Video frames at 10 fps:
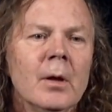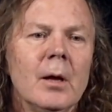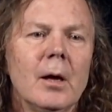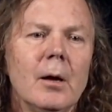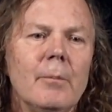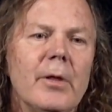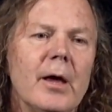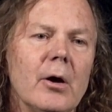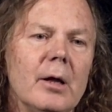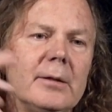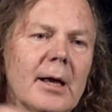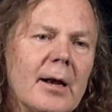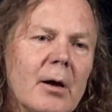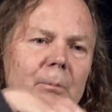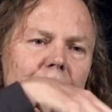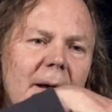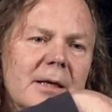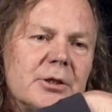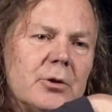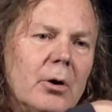that I'd done it
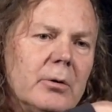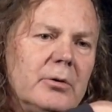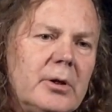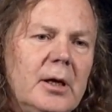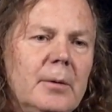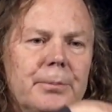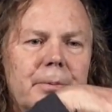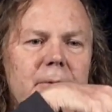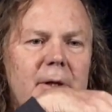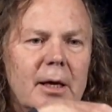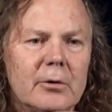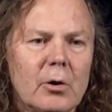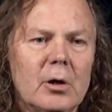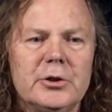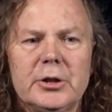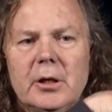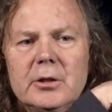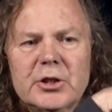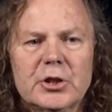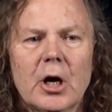based on deep technology
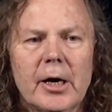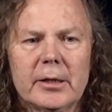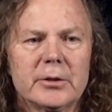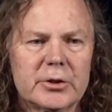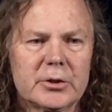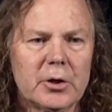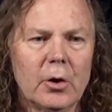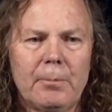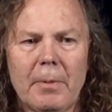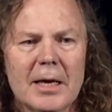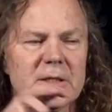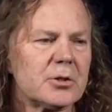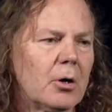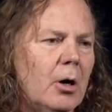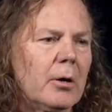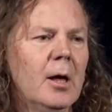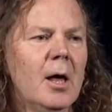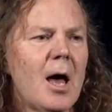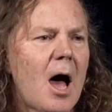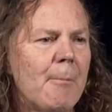and science, based on
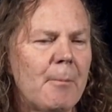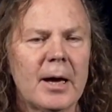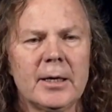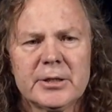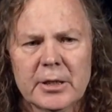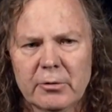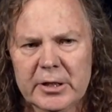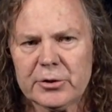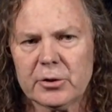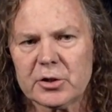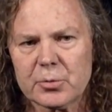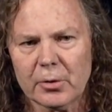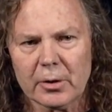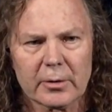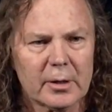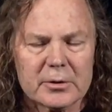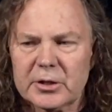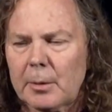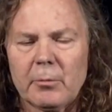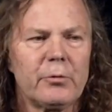amazing research work that
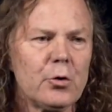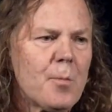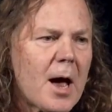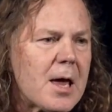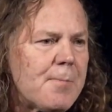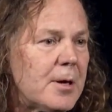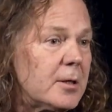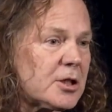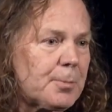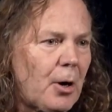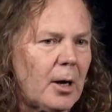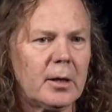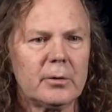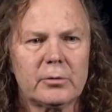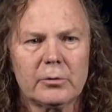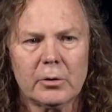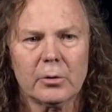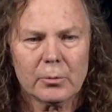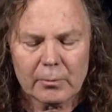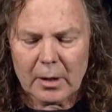some of you may be inspired to
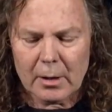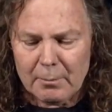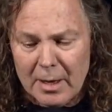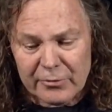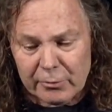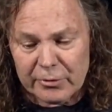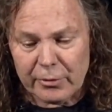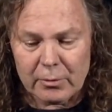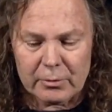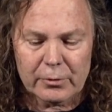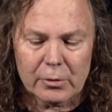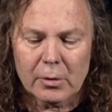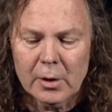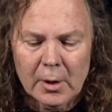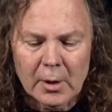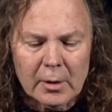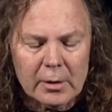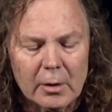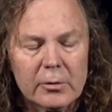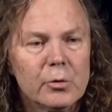do as a result of your
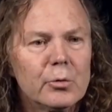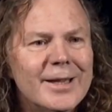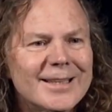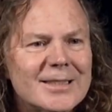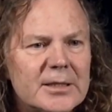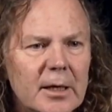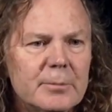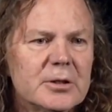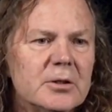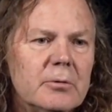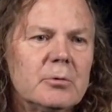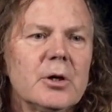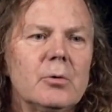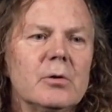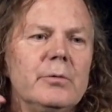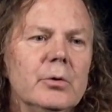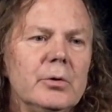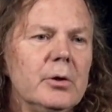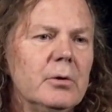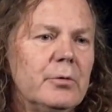next steps, as a result of your
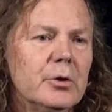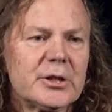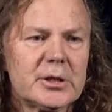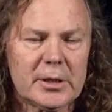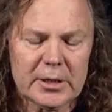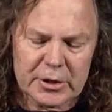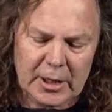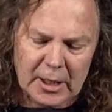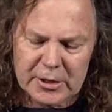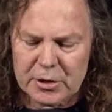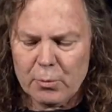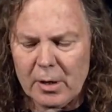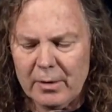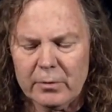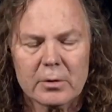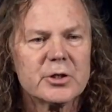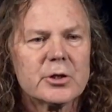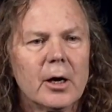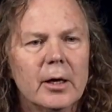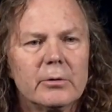university education, whatever you
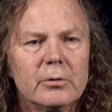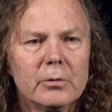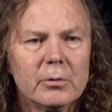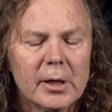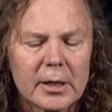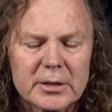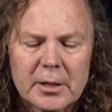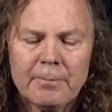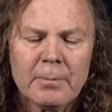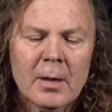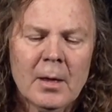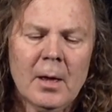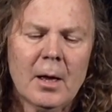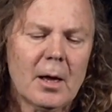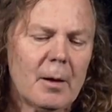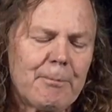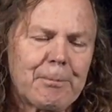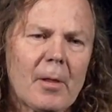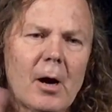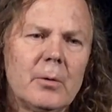decide to do next.
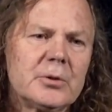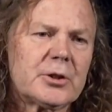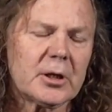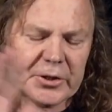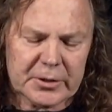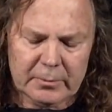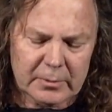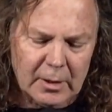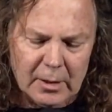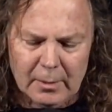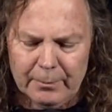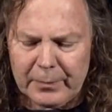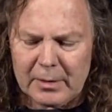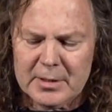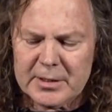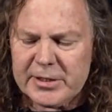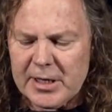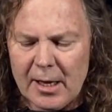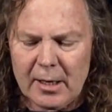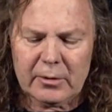I was just
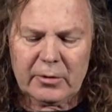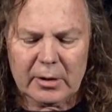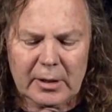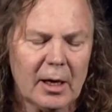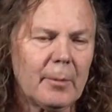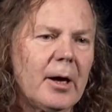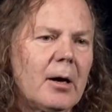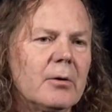starting to come out